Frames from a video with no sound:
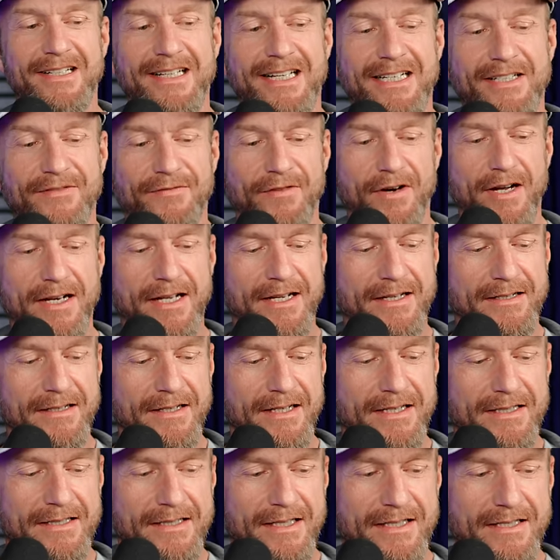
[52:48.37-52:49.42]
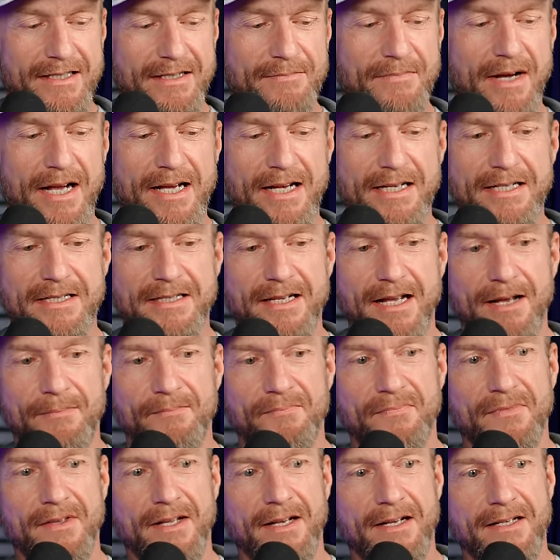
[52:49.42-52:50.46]
It's funny. This is my edge tape.
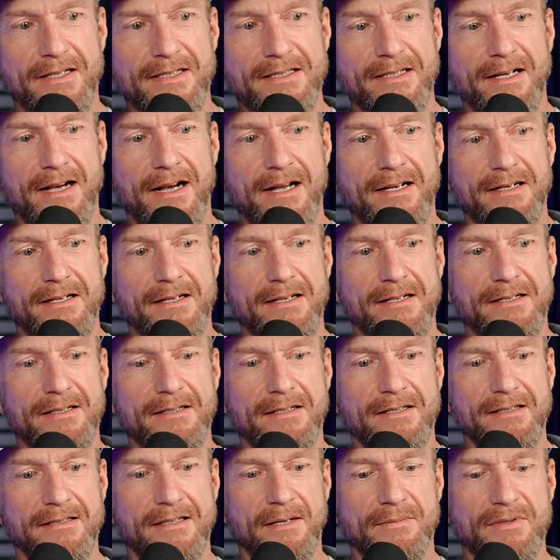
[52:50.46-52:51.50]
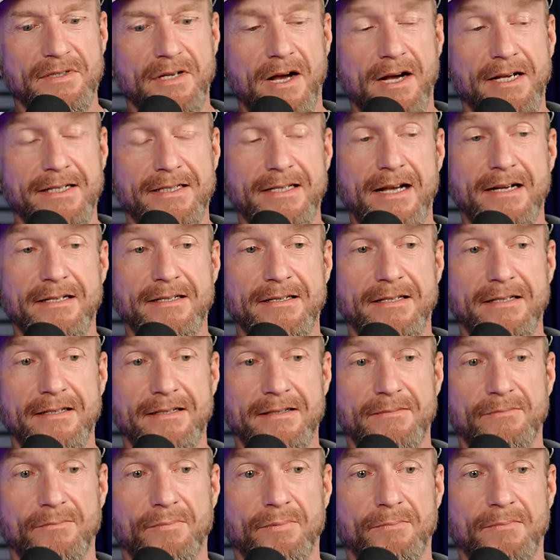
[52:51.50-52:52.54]
Uh, it's not doesn't come stock. It's actually
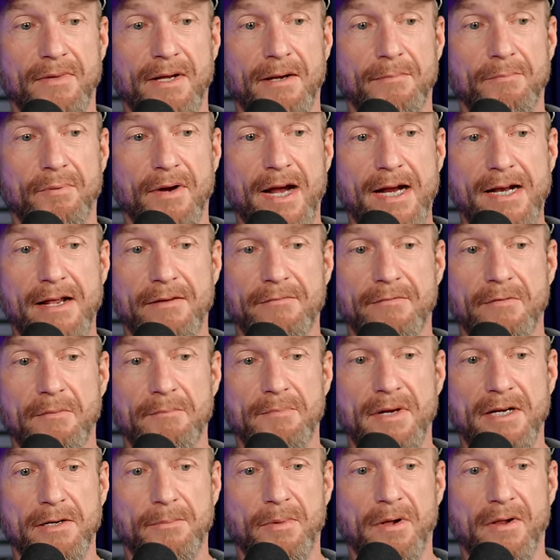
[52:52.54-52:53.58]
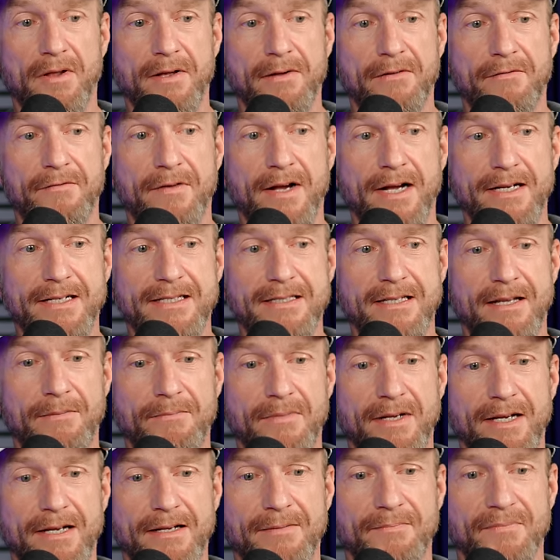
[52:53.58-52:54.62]
uh, Braden from Pickleball okay. Effect sent
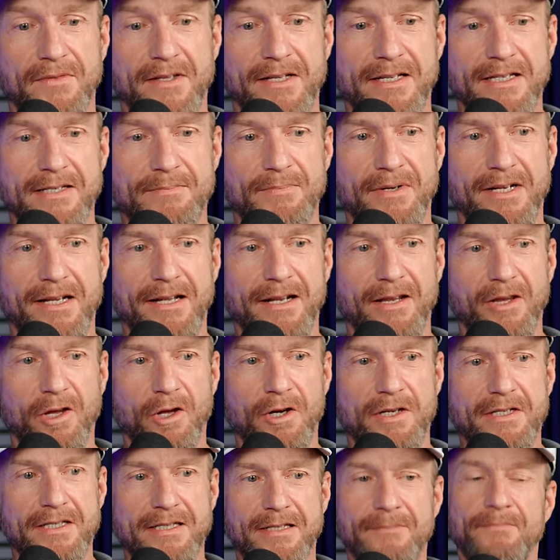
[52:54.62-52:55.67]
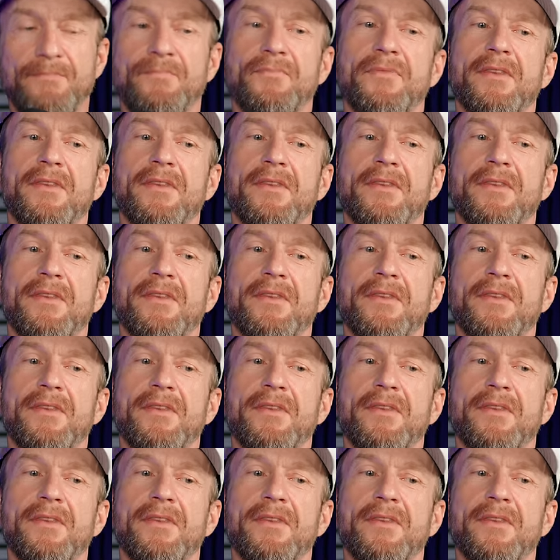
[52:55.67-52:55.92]
me this, but it looks